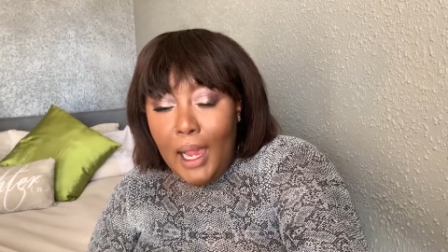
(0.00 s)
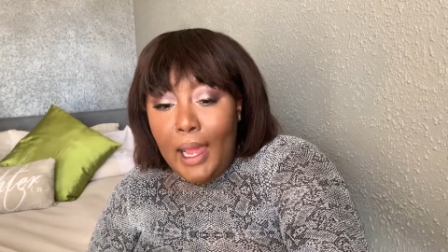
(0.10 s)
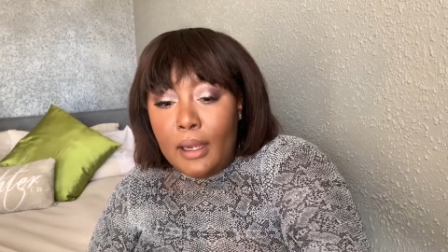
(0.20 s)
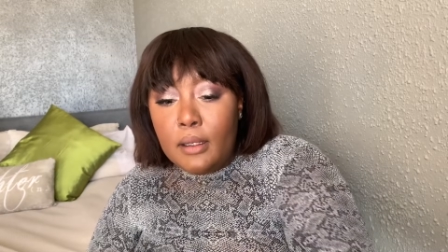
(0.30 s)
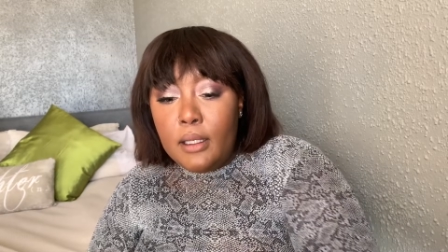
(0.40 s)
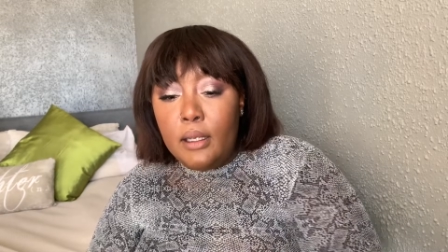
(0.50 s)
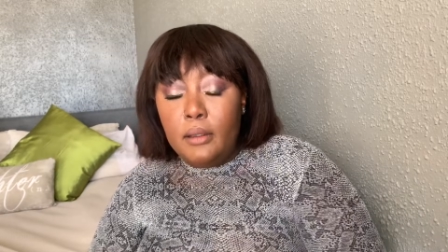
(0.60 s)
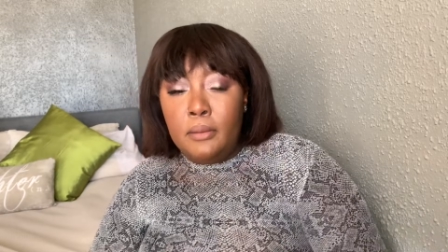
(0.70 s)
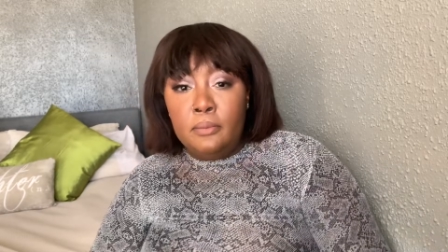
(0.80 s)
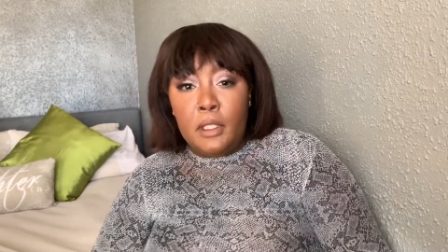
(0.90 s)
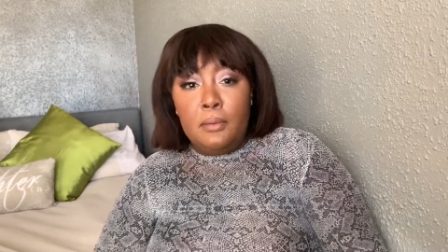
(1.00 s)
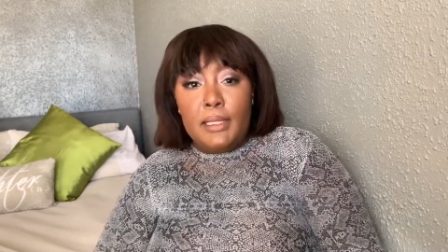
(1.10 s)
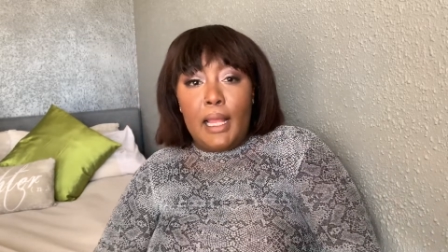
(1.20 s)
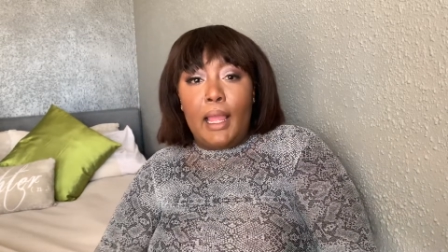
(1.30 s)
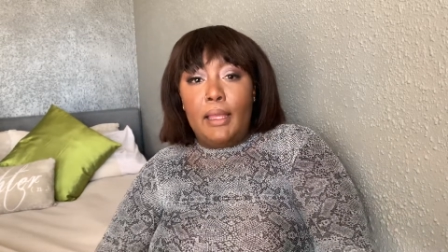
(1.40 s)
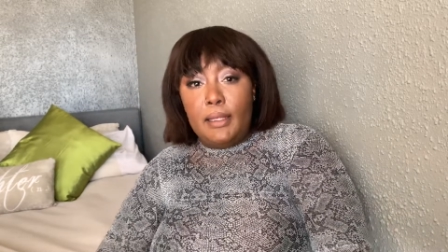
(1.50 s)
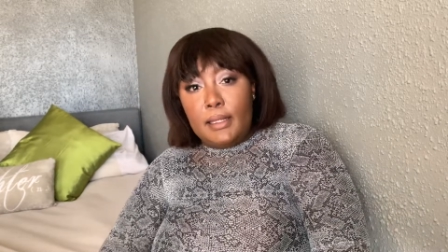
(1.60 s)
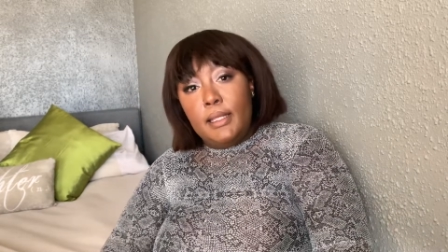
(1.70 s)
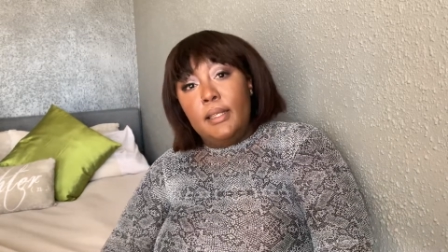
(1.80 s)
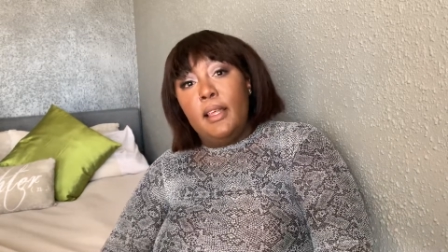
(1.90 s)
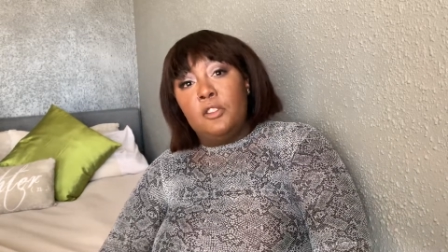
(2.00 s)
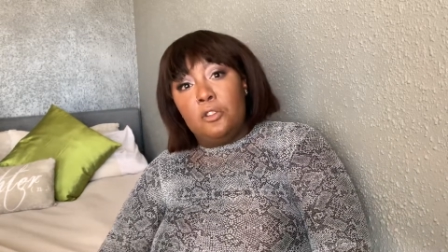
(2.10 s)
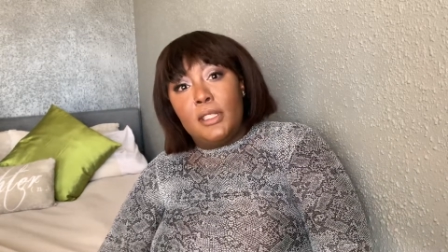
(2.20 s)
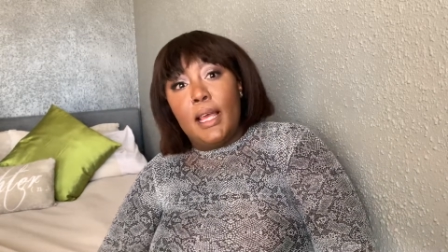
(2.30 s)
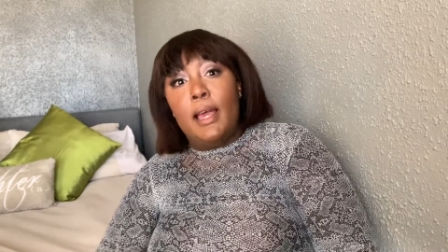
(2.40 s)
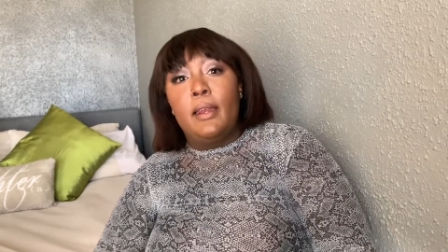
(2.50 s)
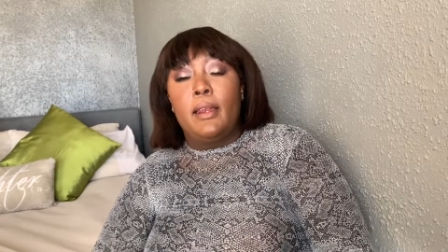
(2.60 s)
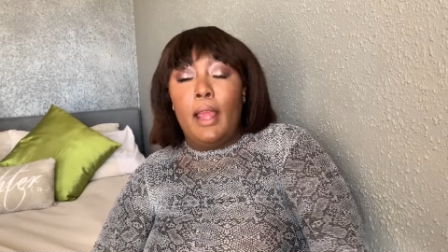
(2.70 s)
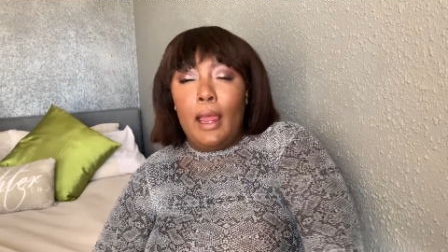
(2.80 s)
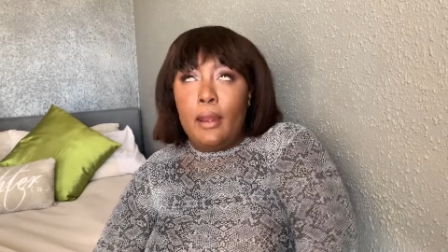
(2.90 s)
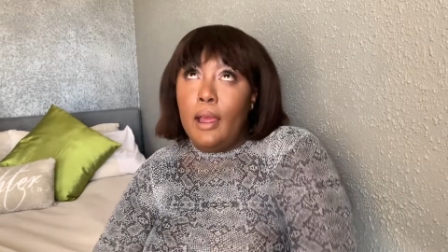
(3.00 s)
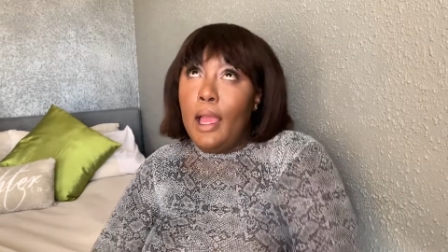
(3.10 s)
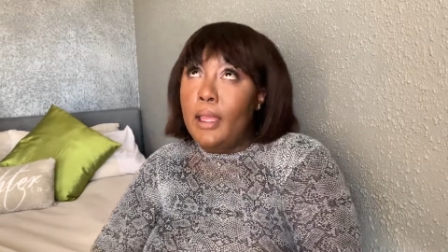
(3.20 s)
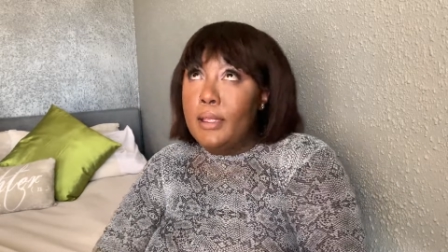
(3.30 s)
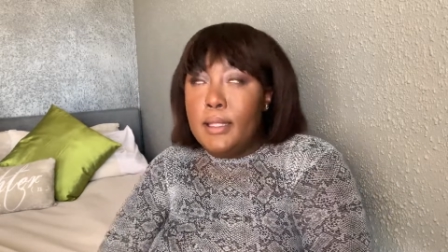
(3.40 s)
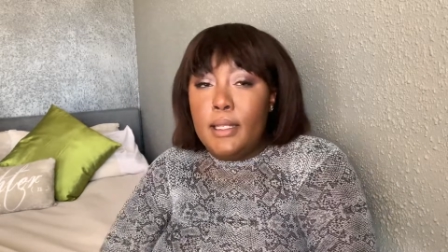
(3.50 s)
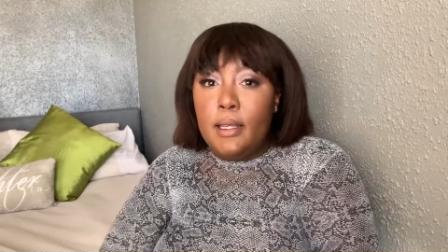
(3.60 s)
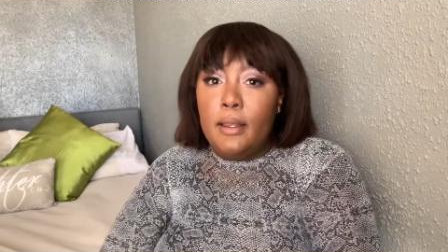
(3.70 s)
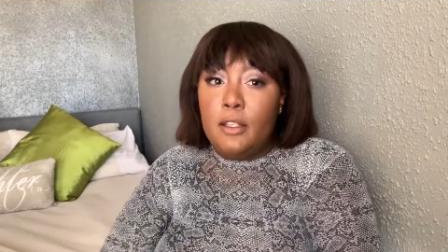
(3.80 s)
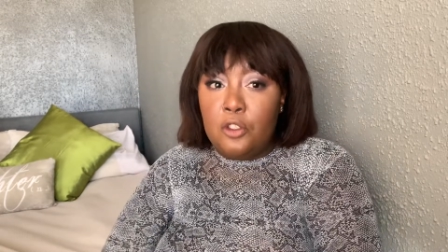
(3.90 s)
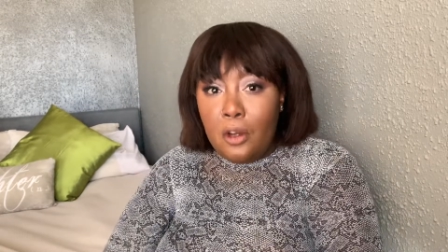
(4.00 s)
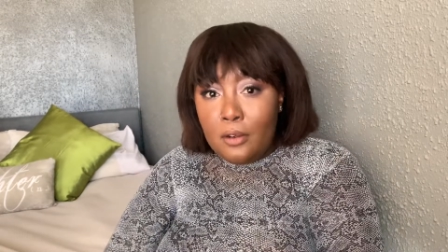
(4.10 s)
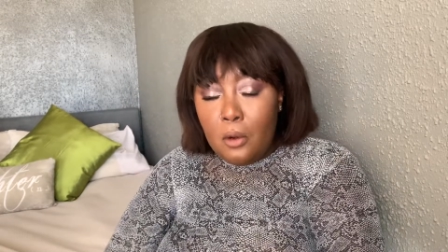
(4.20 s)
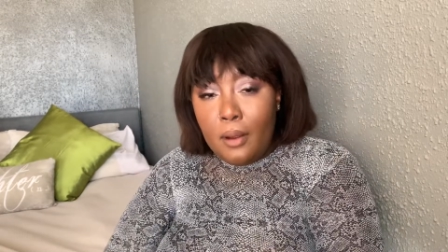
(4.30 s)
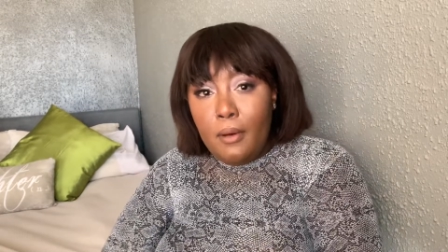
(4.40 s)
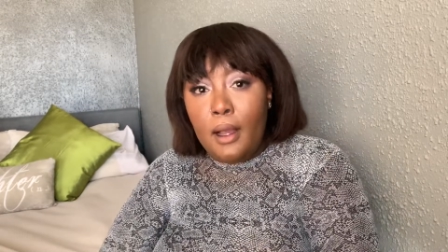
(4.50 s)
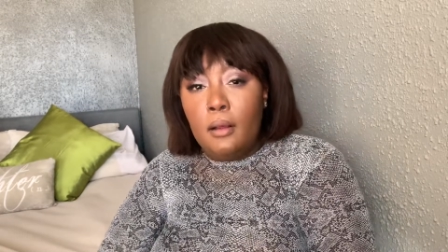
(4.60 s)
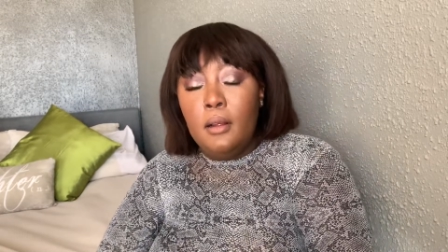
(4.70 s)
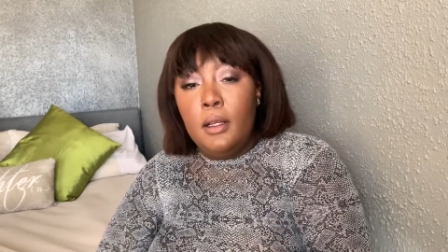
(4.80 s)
and he was like, I can see that you're sad and, and I can see that you're not doing well.